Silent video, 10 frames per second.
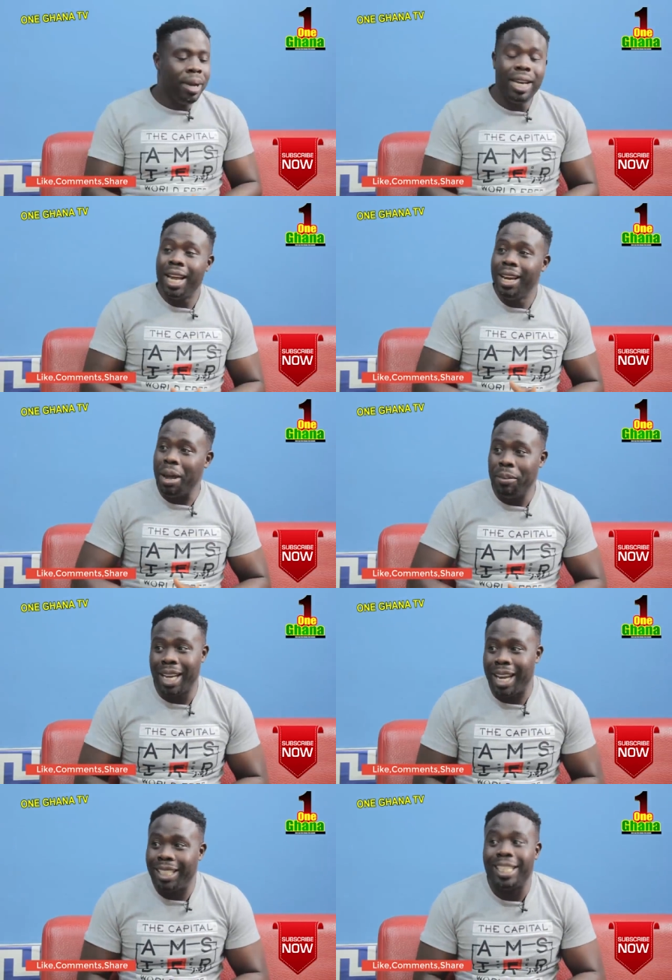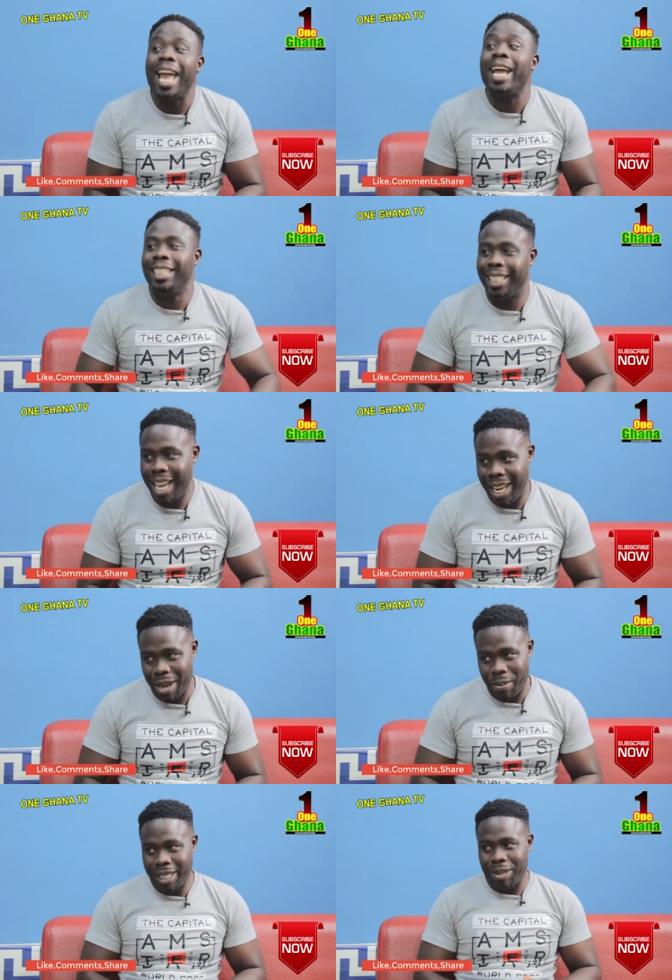median Americans and chair.
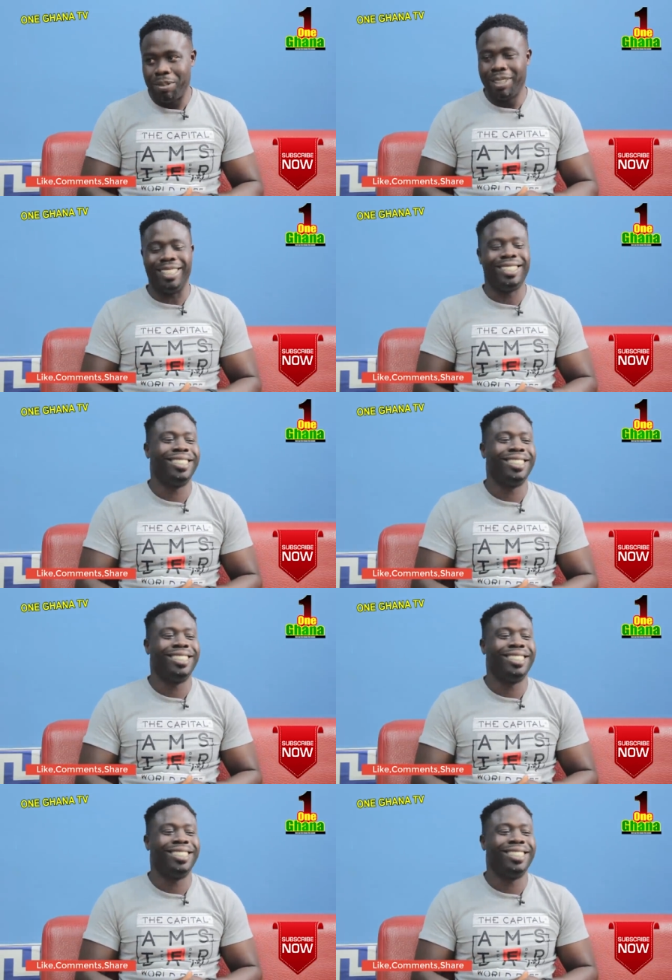Now she about